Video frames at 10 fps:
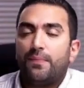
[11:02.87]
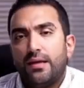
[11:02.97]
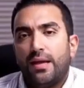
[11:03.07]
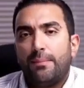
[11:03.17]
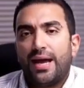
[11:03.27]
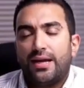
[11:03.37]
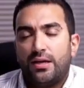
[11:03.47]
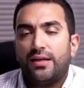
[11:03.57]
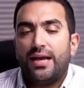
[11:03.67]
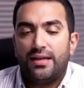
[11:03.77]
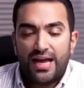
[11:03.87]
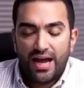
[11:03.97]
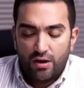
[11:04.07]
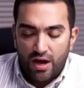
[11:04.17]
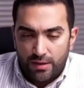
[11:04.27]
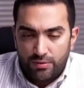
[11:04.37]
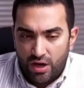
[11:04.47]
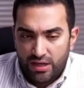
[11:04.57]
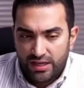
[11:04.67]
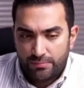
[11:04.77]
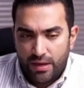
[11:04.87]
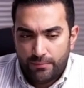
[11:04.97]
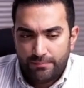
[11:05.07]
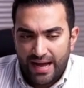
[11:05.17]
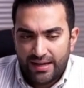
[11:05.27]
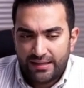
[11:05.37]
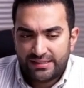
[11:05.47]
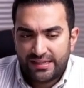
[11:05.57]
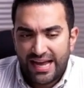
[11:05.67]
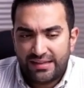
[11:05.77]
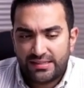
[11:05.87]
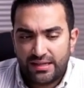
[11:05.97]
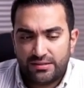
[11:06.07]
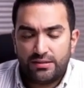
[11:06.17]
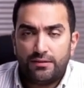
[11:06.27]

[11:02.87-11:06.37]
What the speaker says: Imagine that now I'm talking about balance and access.